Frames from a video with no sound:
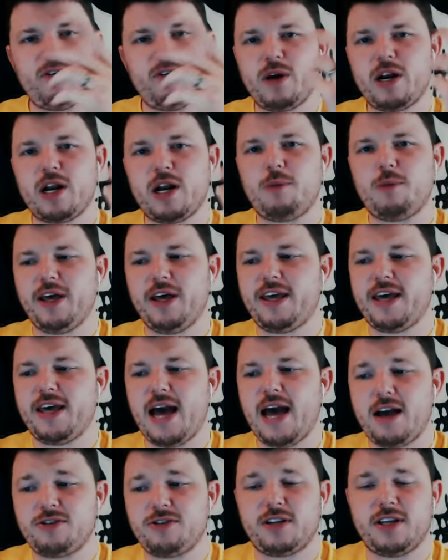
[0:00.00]
when I play
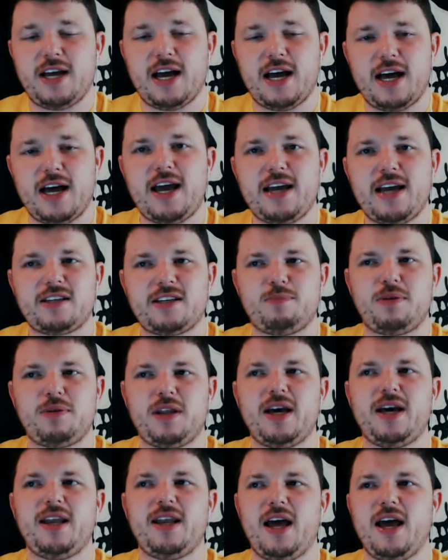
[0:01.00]
casually, I like to
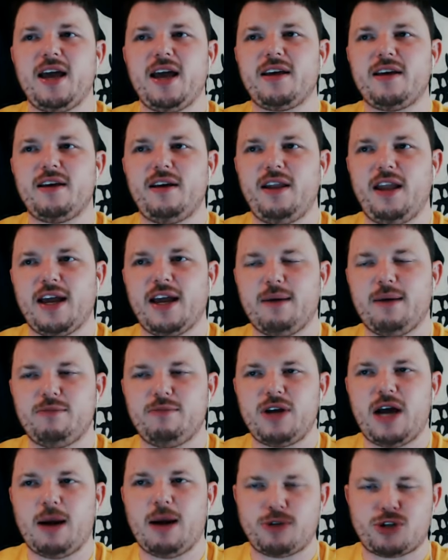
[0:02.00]
play like
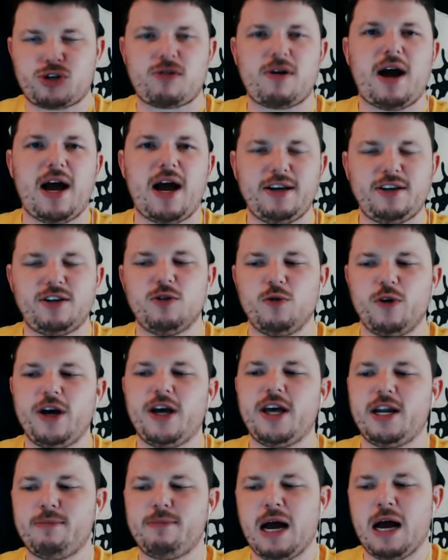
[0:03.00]
I'm trying to win
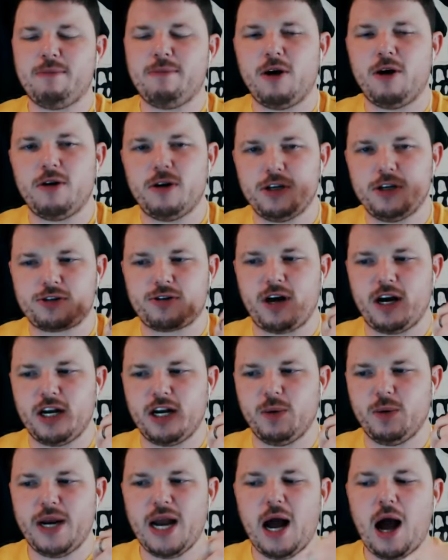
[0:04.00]
and my opponent is trying to
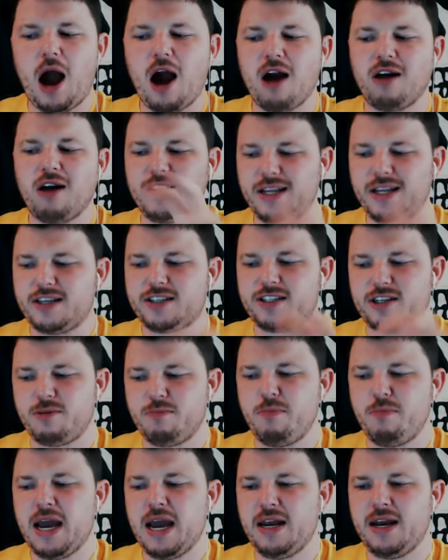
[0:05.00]
win. Now our list
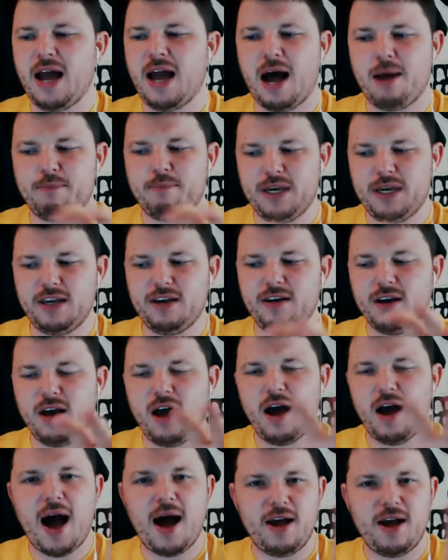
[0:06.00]
may not be
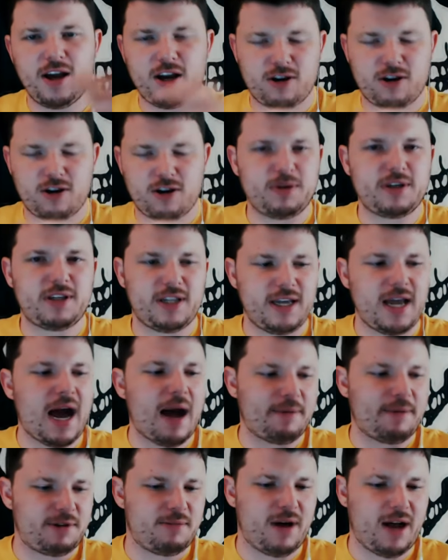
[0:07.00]
completely
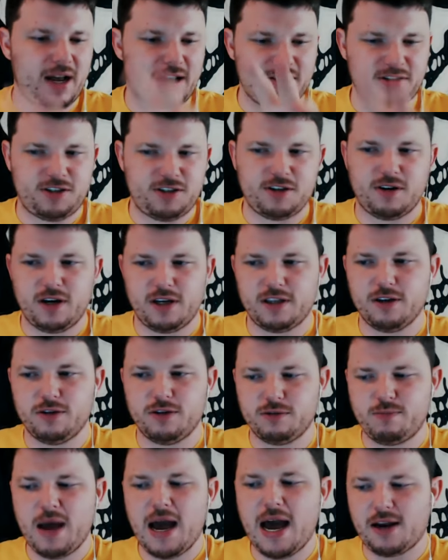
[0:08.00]
optimized during those
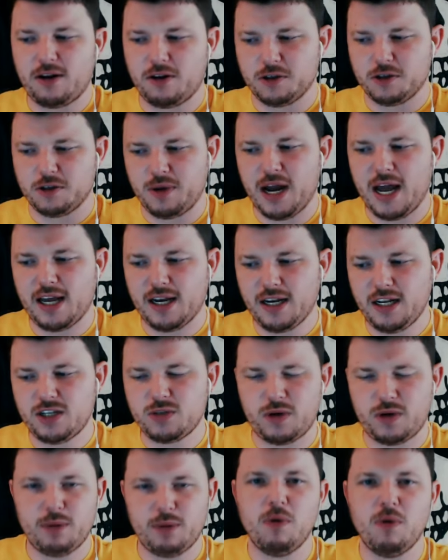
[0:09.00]
battles, but I at least
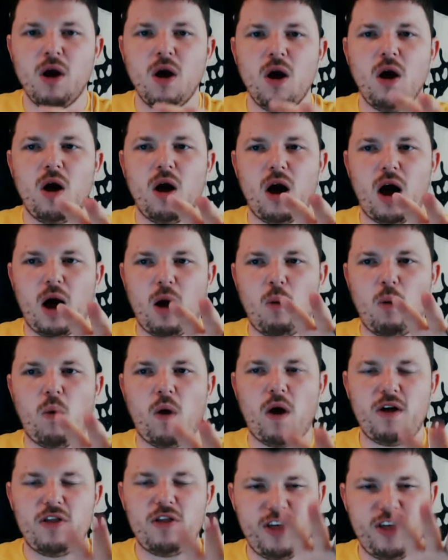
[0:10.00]
I
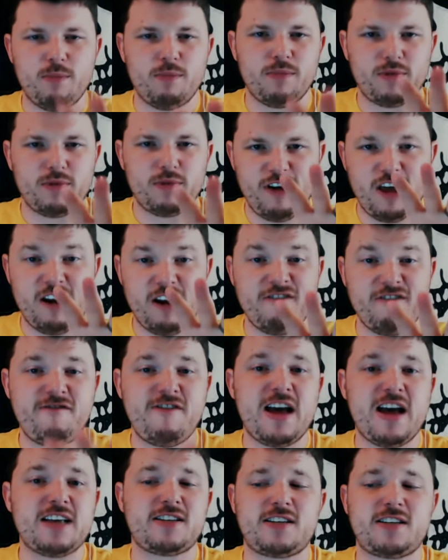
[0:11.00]
want them
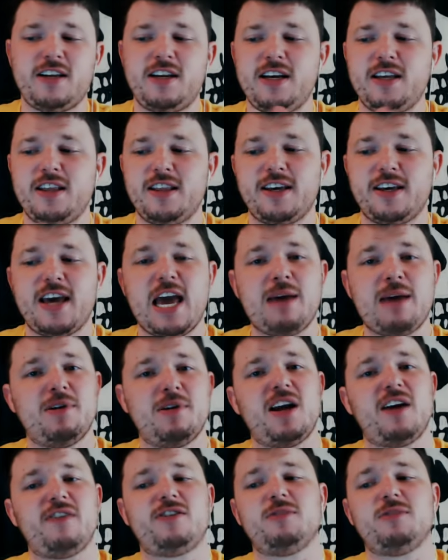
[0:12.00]
invested in the game
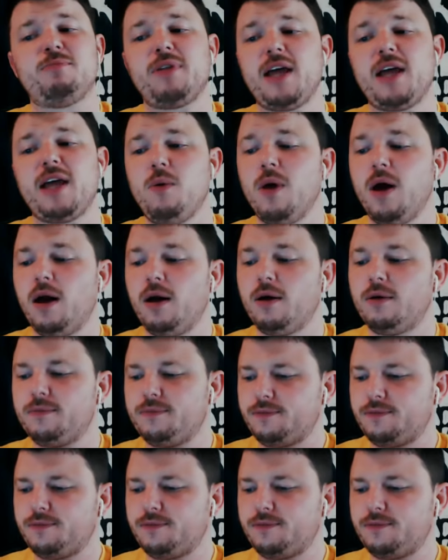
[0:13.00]
enough to play well.